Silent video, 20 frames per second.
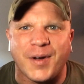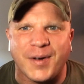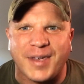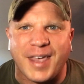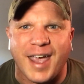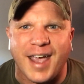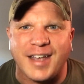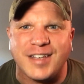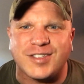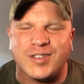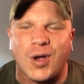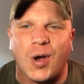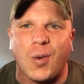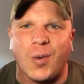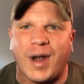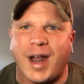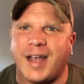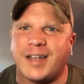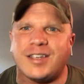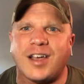okay, so
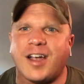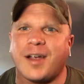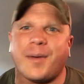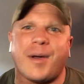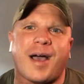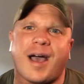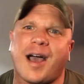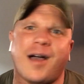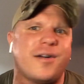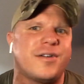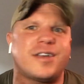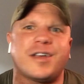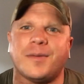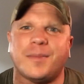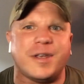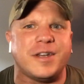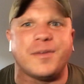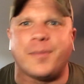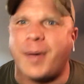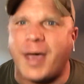when I talk about
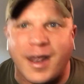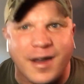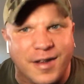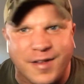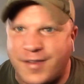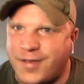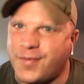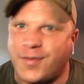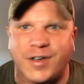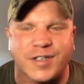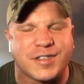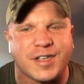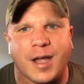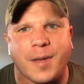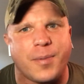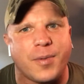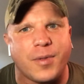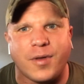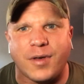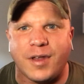outcome independence, for
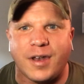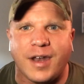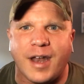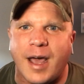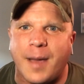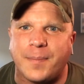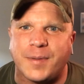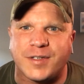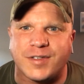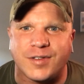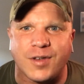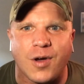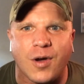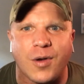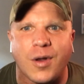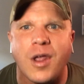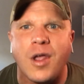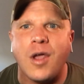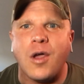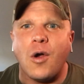example, in an
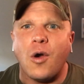episode,